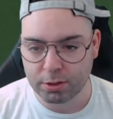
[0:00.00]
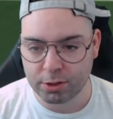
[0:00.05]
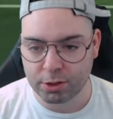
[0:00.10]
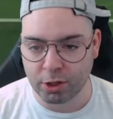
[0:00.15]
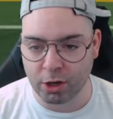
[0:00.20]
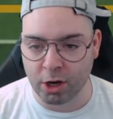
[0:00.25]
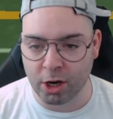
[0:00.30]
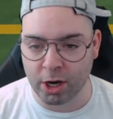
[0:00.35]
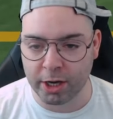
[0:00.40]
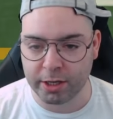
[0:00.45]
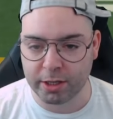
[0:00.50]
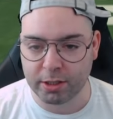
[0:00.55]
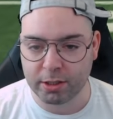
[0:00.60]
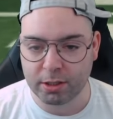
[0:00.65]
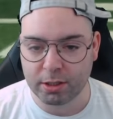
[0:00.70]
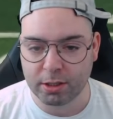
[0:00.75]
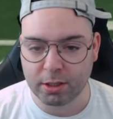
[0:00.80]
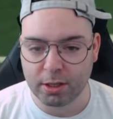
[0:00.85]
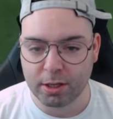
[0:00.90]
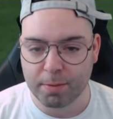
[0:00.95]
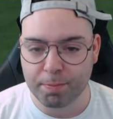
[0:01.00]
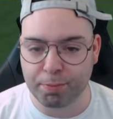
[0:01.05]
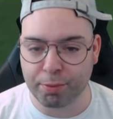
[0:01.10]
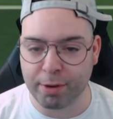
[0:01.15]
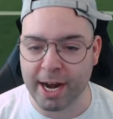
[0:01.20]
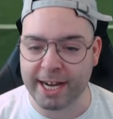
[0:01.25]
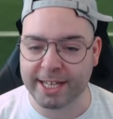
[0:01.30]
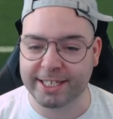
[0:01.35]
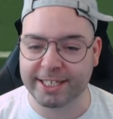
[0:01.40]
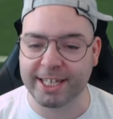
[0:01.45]
Dot
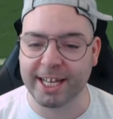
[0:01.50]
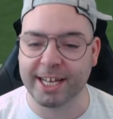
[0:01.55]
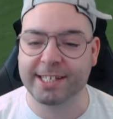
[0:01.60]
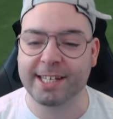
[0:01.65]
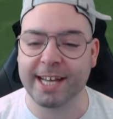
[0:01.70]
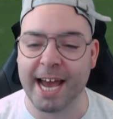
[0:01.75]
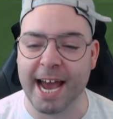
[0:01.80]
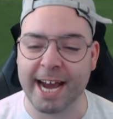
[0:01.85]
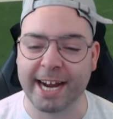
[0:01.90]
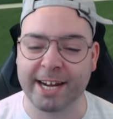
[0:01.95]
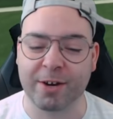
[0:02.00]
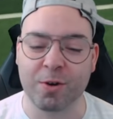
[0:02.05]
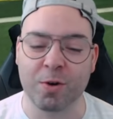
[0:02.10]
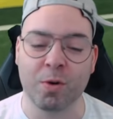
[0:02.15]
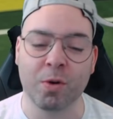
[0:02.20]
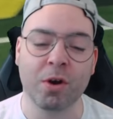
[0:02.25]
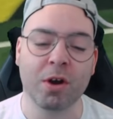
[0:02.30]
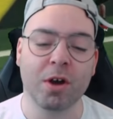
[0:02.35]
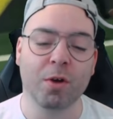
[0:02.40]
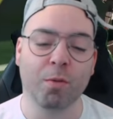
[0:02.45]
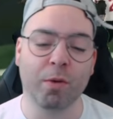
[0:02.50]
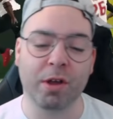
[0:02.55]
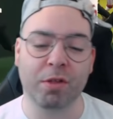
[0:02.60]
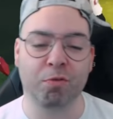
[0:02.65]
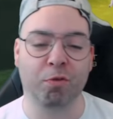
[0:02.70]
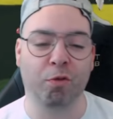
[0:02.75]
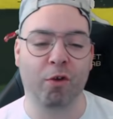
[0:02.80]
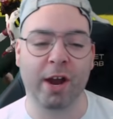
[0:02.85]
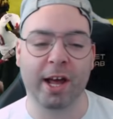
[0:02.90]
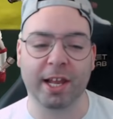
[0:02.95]
breaks the tackle with
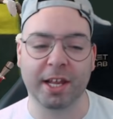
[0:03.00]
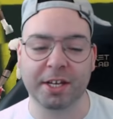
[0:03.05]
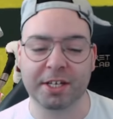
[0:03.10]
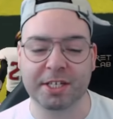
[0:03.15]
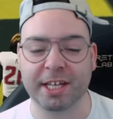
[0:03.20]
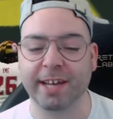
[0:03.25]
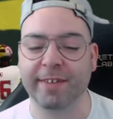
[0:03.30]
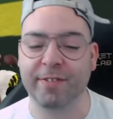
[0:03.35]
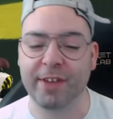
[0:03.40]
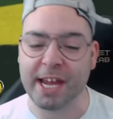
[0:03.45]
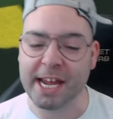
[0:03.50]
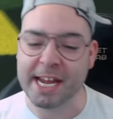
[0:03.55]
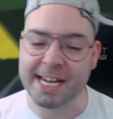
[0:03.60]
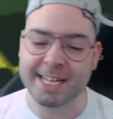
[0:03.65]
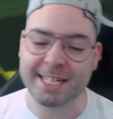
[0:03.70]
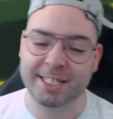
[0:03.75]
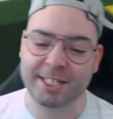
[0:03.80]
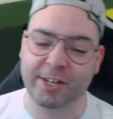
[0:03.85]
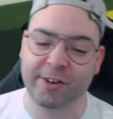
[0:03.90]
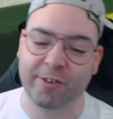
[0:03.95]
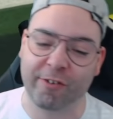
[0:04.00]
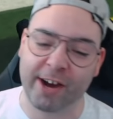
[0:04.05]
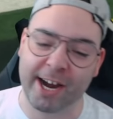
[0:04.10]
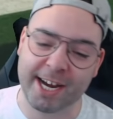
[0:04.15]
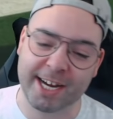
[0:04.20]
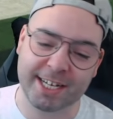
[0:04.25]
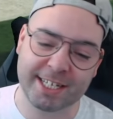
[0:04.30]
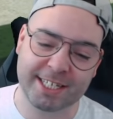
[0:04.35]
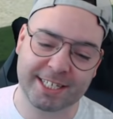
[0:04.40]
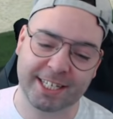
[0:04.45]
relative ease.
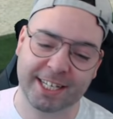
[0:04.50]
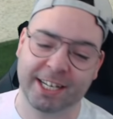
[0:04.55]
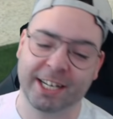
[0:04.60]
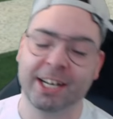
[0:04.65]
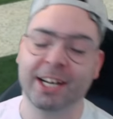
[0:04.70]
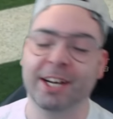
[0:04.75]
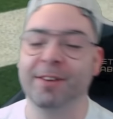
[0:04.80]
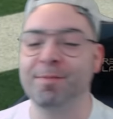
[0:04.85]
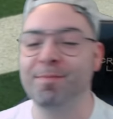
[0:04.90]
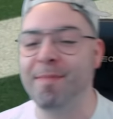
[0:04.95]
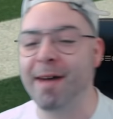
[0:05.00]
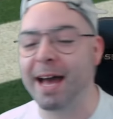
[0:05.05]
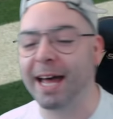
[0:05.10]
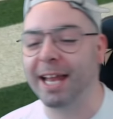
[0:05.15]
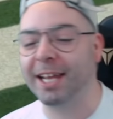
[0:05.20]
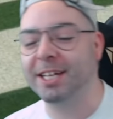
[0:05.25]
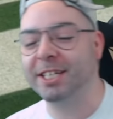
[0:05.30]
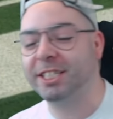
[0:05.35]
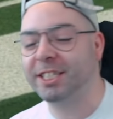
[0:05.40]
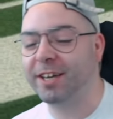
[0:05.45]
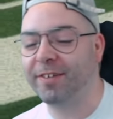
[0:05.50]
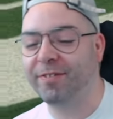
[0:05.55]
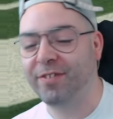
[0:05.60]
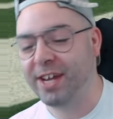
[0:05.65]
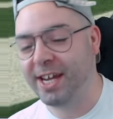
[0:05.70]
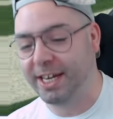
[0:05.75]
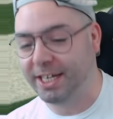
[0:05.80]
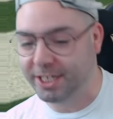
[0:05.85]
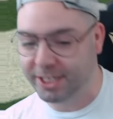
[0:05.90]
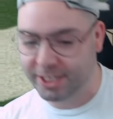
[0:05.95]
Grayson
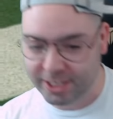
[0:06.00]
Malishevich.